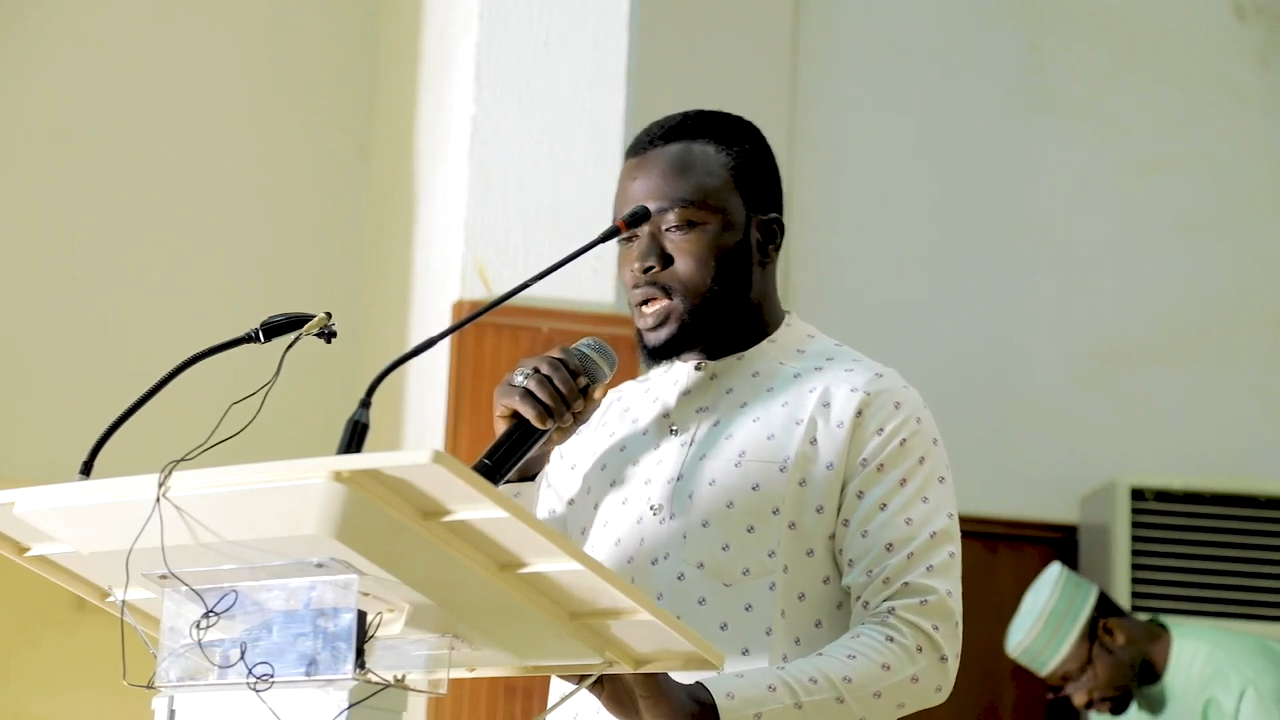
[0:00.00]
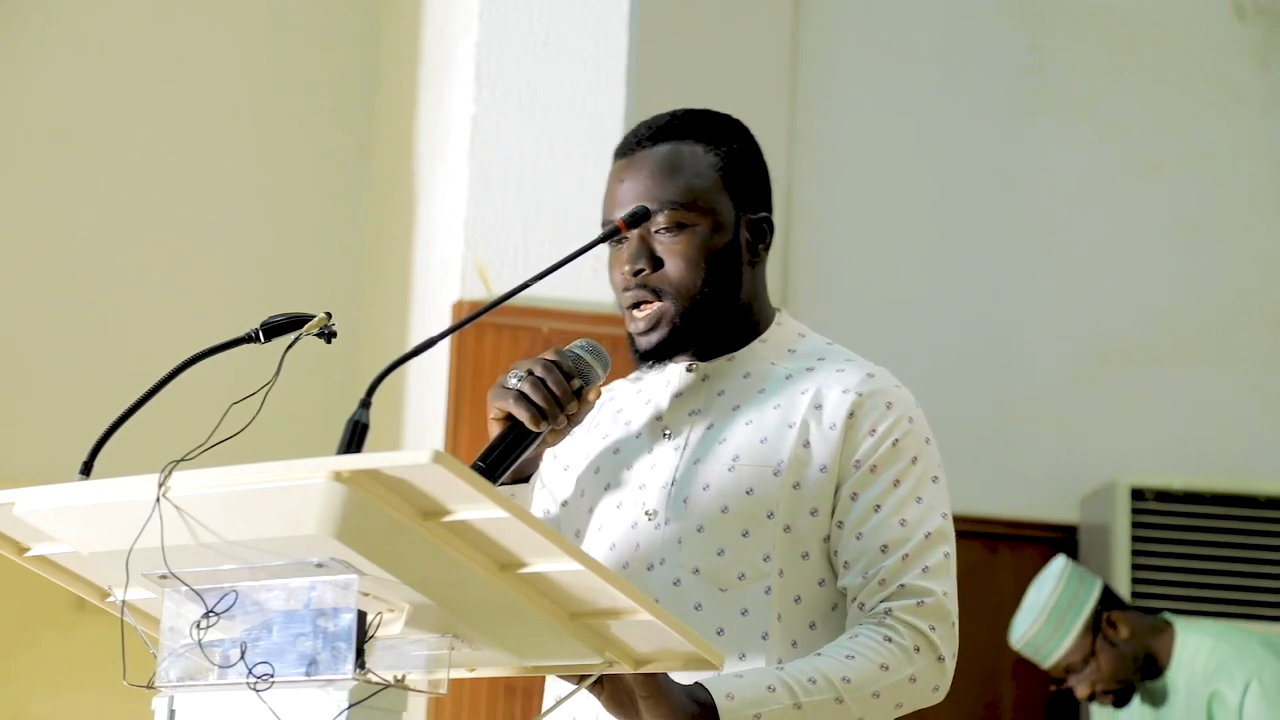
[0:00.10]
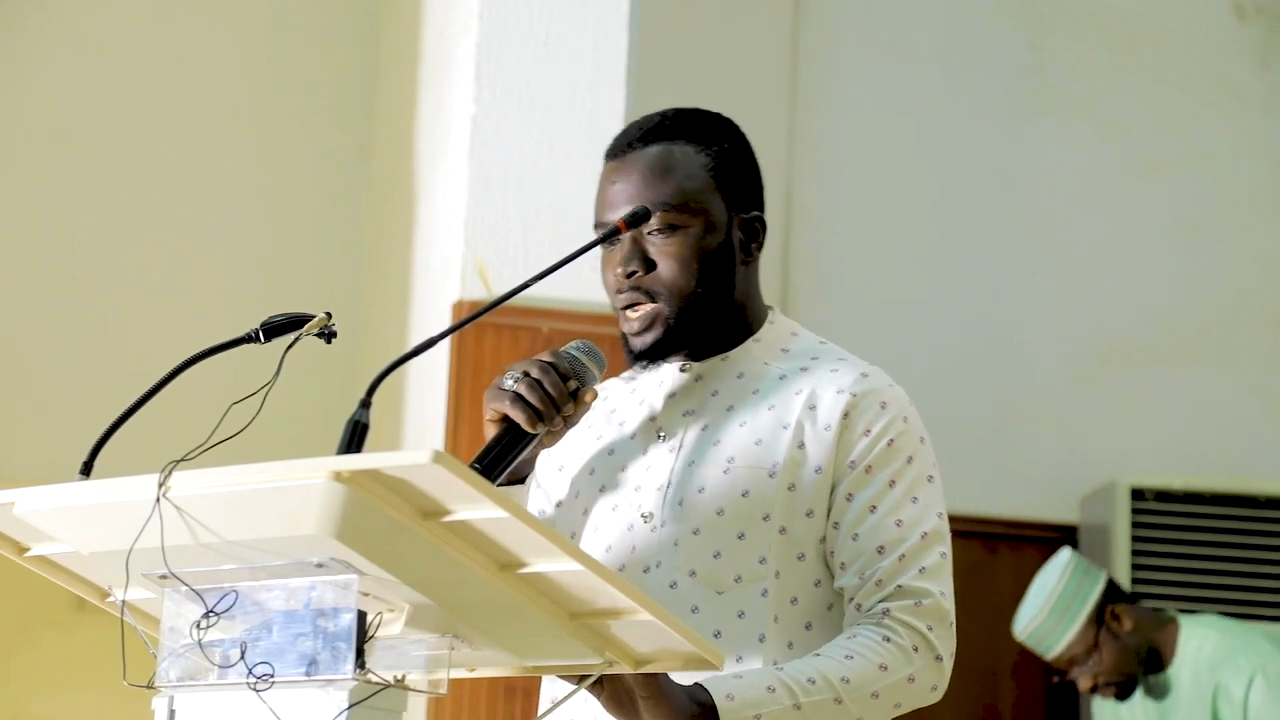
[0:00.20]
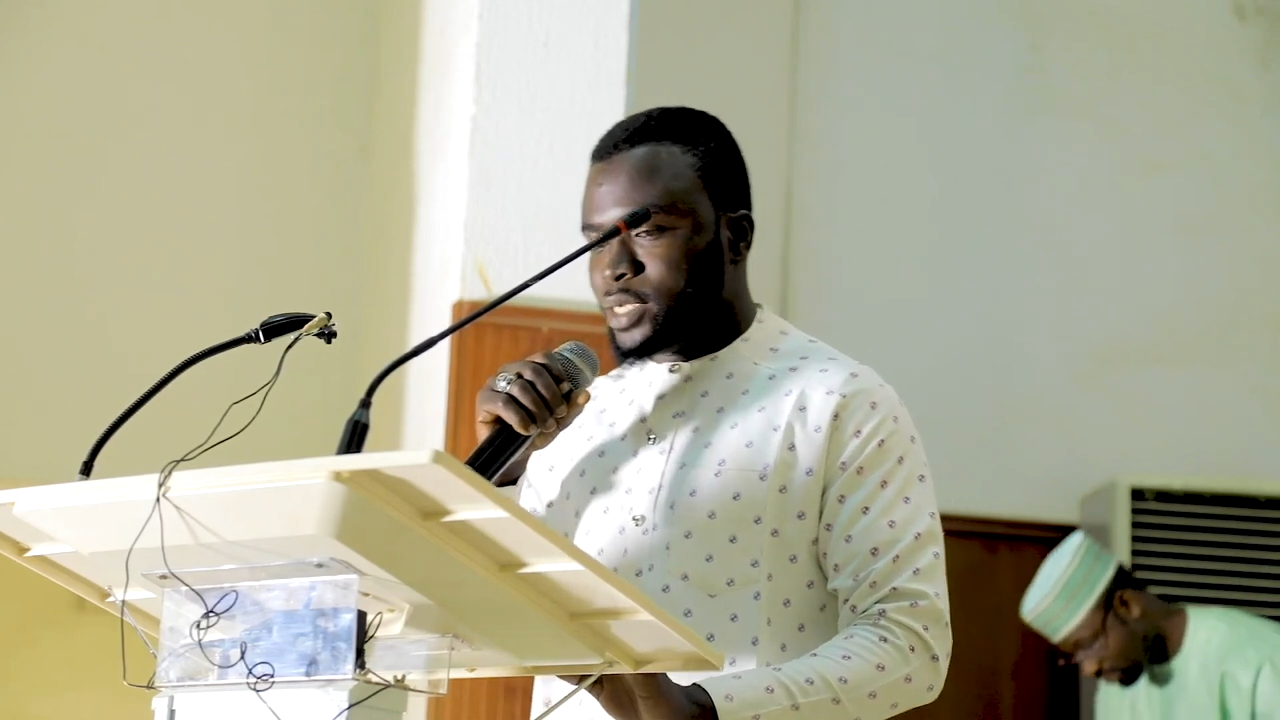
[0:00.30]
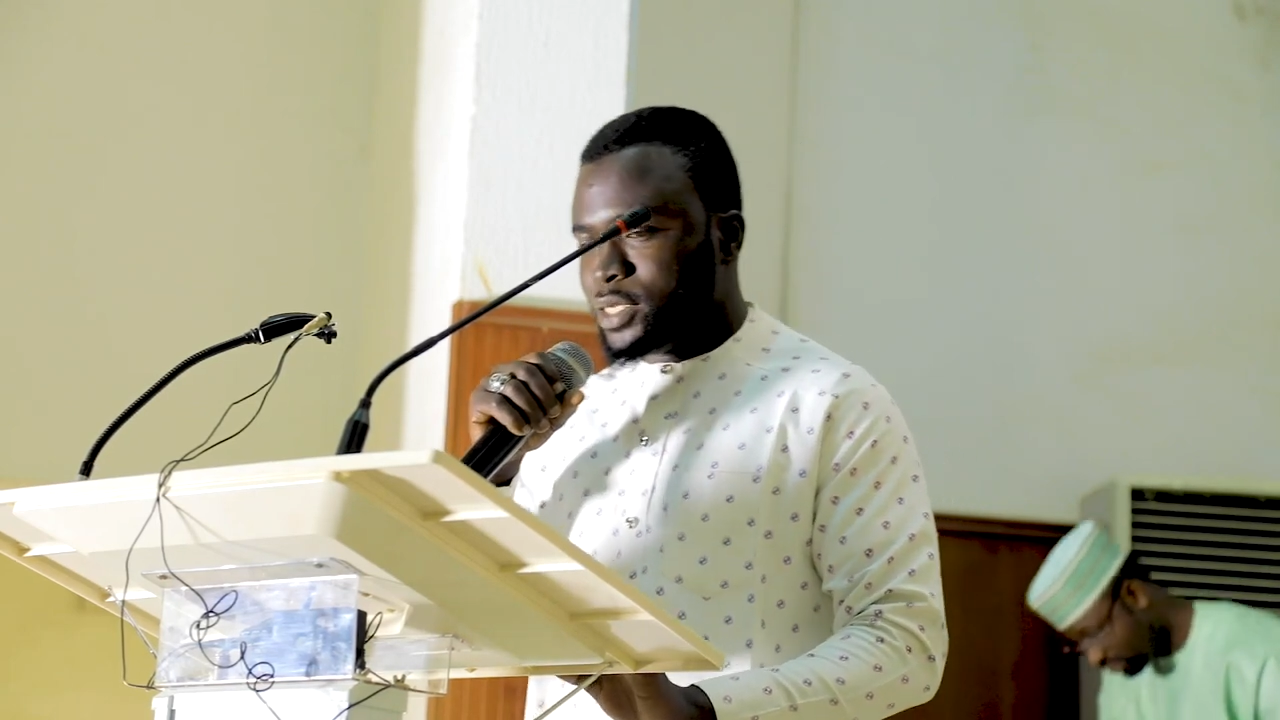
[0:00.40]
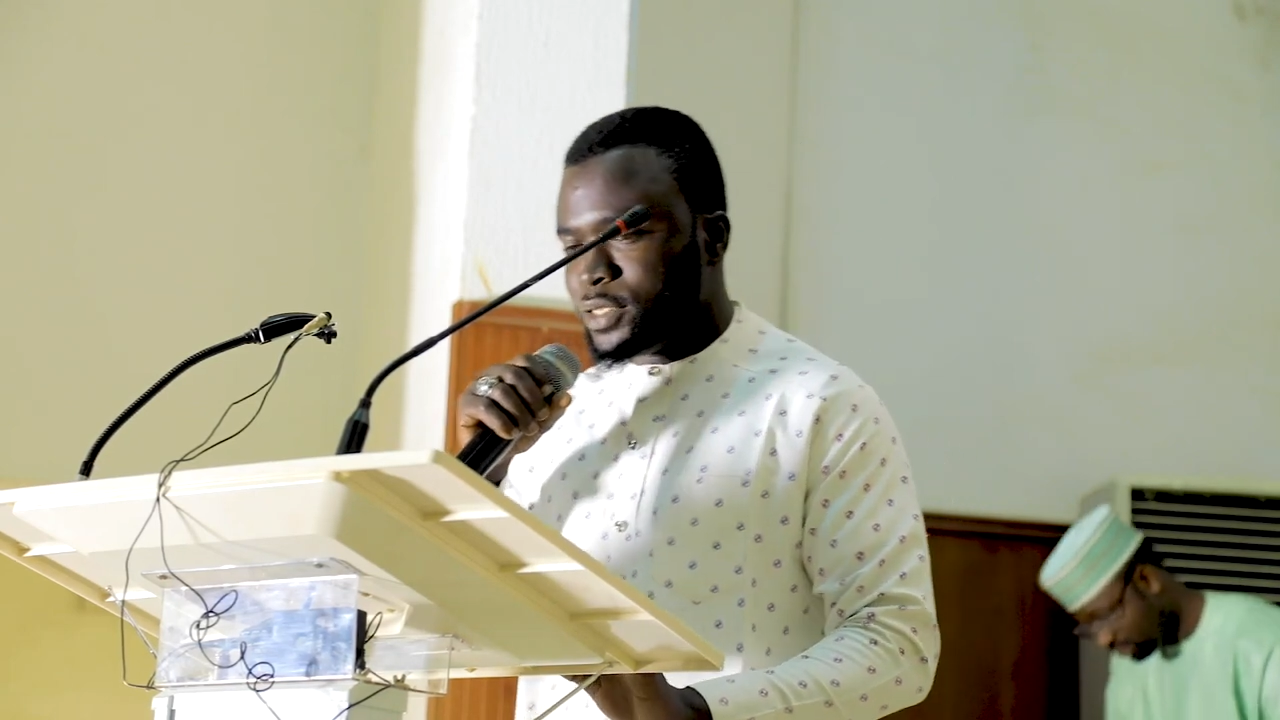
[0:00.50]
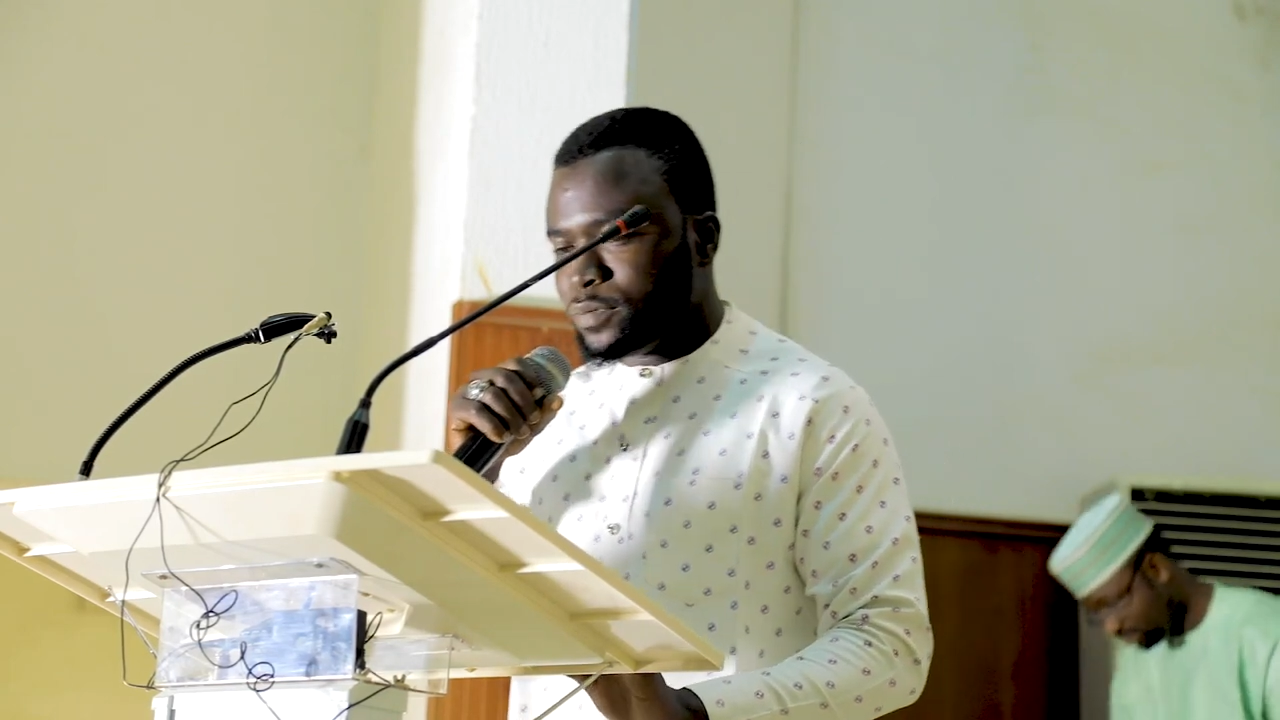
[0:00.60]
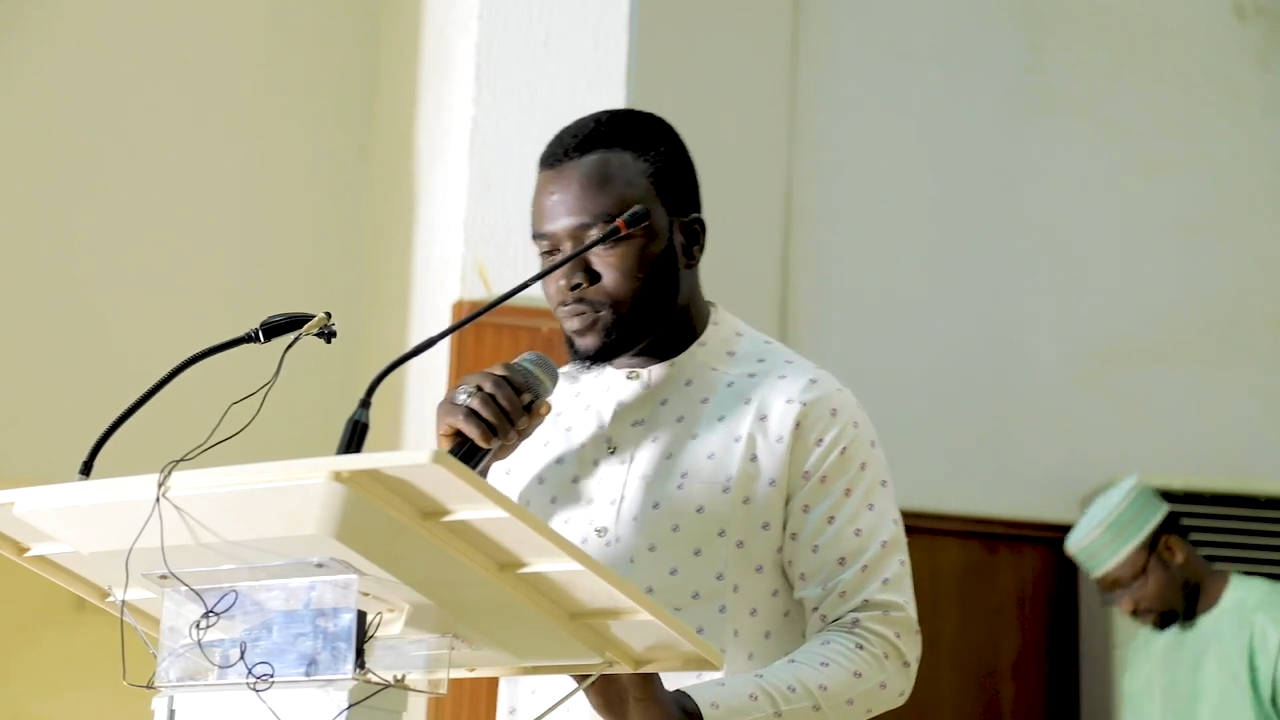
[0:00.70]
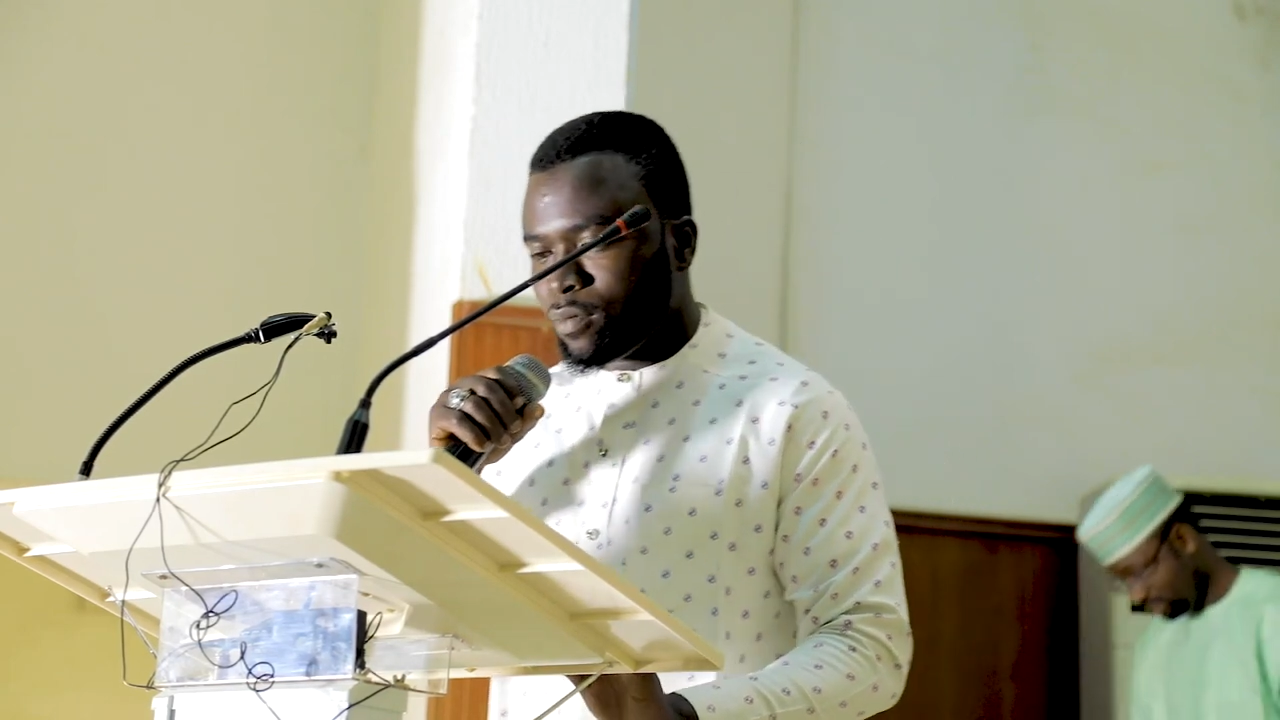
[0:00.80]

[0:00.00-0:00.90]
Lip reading: heart.